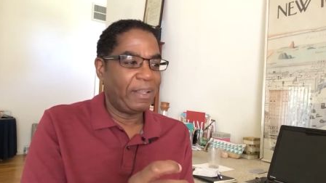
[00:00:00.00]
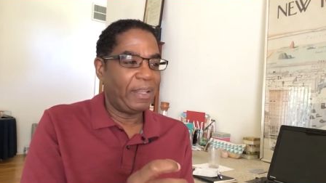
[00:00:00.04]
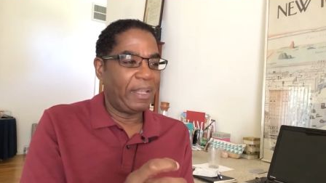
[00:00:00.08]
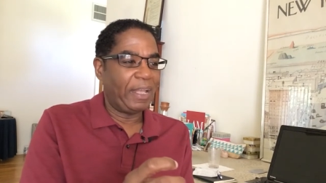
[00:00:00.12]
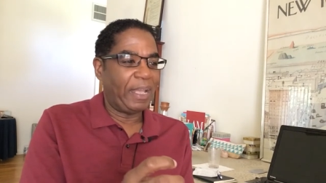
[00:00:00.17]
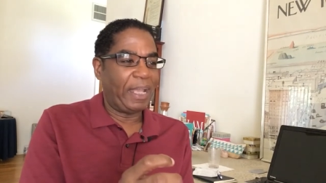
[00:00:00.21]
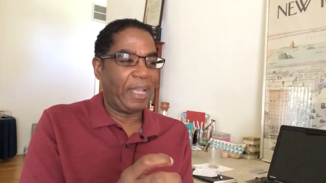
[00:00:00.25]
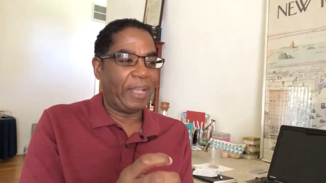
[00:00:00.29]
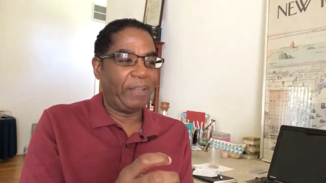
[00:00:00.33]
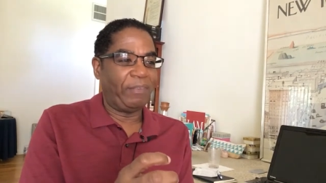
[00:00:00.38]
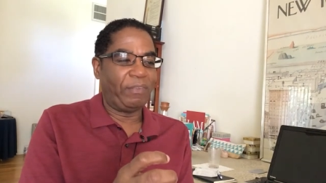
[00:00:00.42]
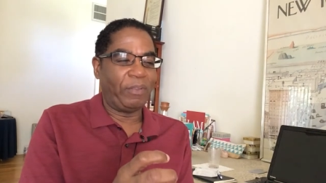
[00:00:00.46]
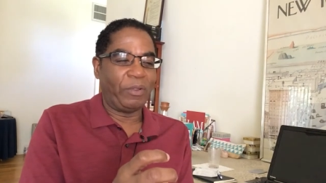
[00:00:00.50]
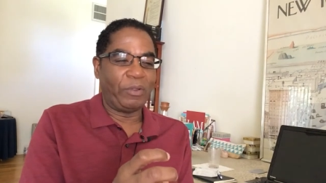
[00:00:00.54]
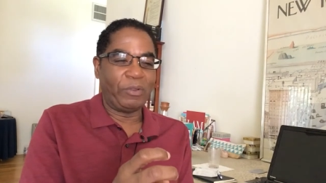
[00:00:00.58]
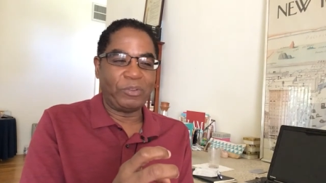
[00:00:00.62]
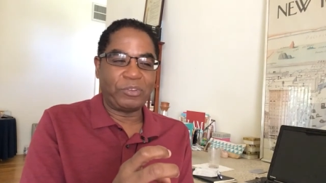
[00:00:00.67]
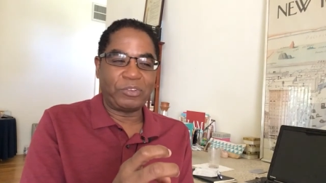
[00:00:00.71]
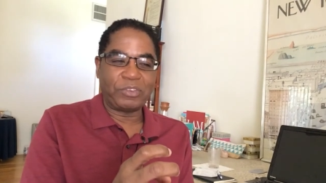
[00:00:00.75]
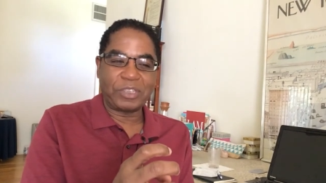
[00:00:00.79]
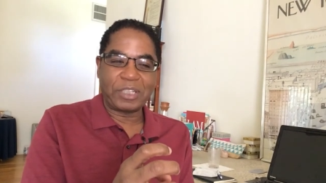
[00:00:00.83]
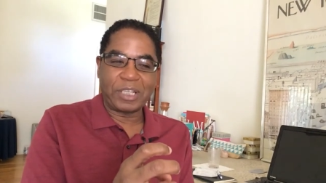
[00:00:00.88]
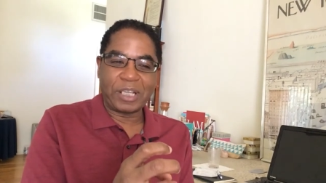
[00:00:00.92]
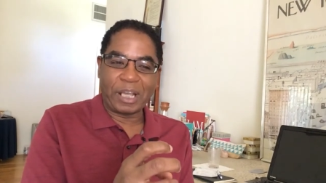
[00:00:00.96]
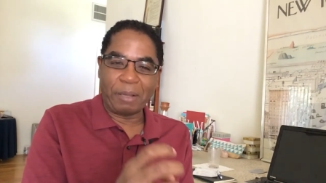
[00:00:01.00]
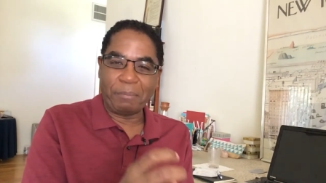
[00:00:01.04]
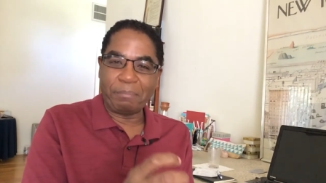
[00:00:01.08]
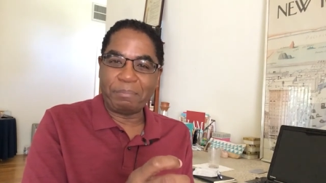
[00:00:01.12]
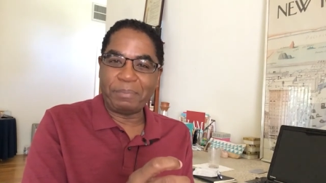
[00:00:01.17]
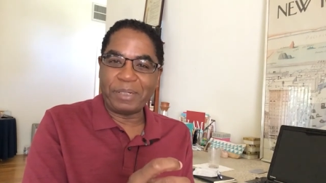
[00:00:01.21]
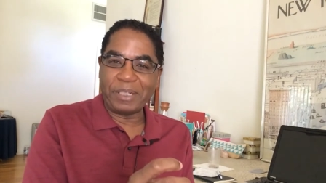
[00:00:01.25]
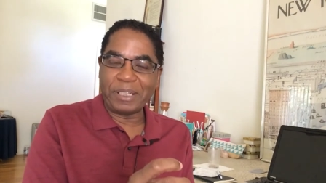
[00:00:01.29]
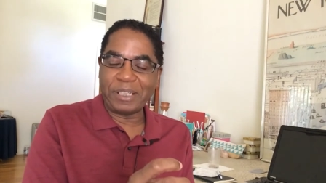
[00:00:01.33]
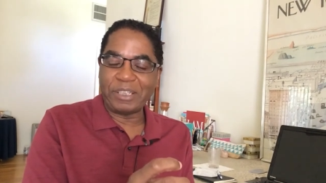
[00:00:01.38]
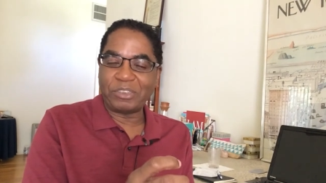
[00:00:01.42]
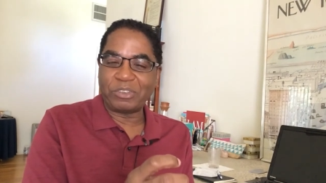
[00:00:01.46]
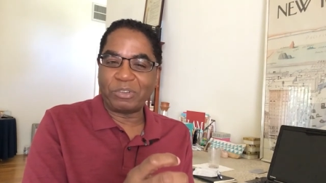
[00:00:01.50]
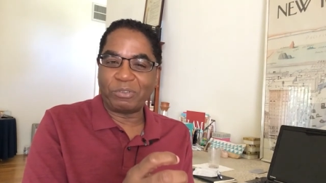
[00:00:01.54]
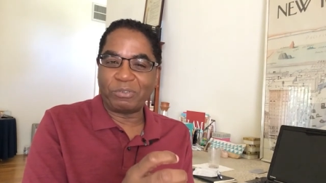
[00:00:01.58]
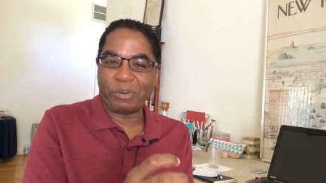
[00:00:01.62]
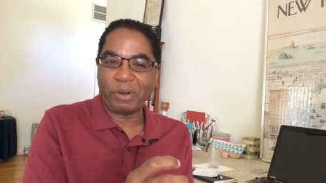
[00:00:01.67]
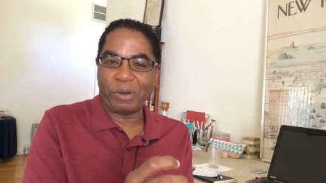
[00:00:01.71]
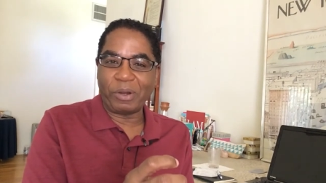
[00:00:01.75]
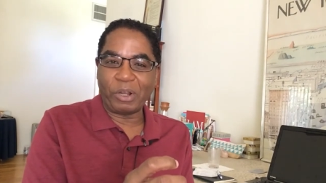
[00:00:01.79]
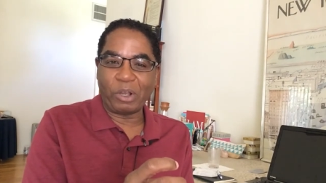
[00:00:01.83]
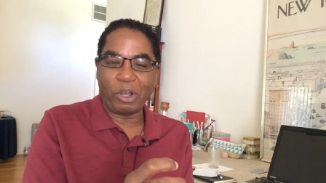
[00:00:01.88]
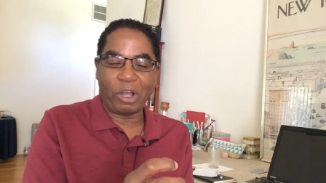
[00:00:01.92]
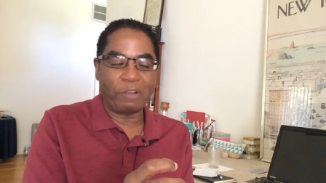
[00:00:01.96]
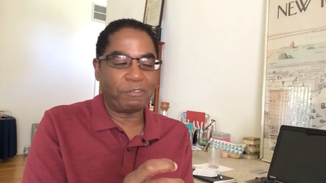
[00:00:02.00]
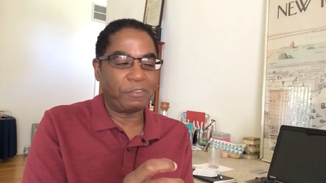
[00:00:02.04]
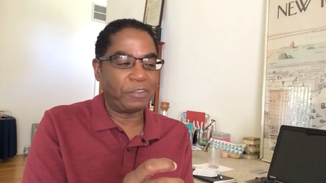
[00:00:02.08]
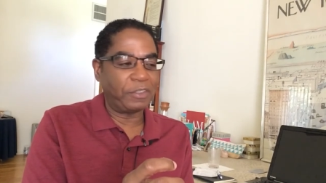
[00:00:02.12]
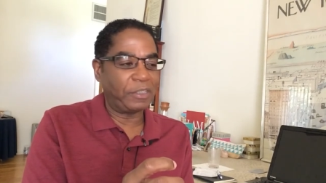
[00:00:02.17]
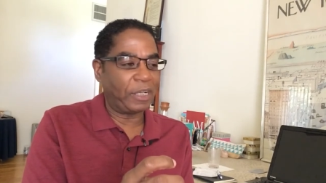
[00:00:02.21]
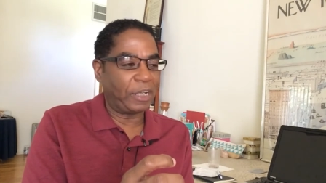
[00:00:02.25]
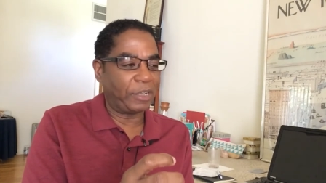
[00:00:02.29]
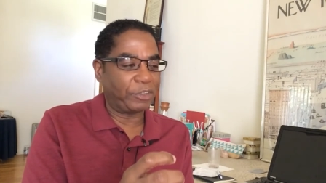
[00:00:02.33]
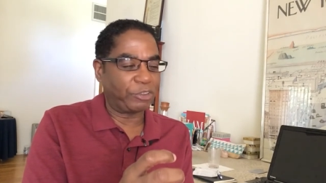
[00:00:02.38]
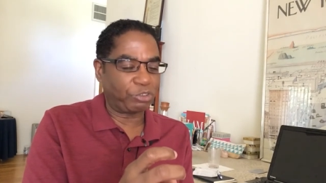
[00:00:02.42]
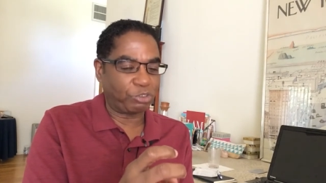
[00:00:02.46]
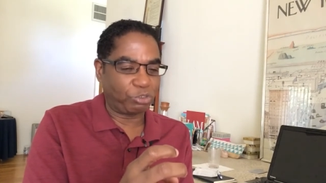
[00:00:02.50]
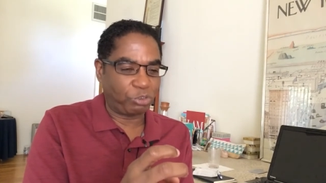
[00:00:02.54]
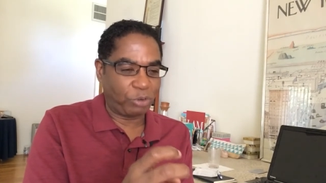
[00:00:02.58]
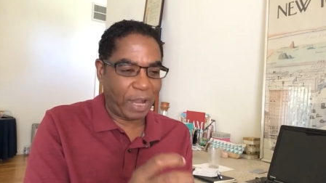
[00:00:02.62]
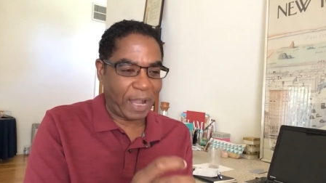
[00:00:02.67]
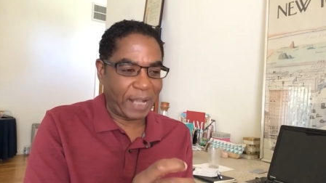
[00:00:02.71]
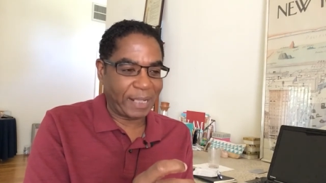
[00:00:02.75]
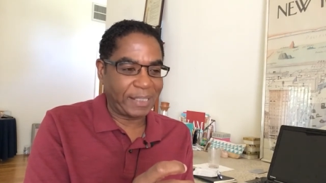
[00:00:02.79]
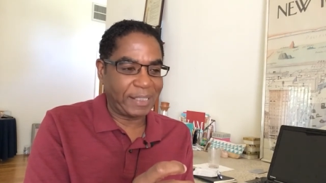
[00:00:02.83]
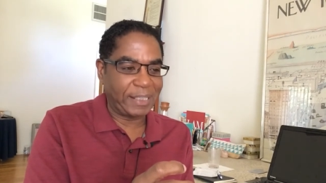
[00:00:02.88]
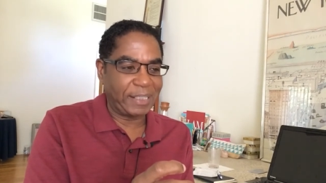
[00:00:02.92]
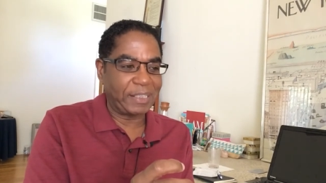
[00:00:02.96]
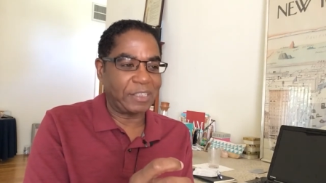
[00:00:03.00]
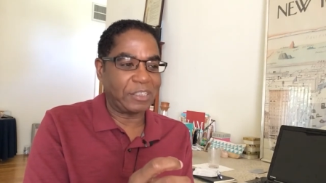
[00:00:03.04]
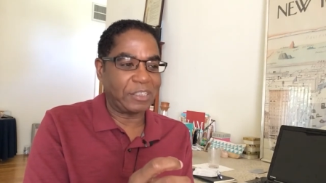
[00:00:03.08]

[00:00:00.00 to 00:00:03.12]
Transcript: And those companies are very often attracted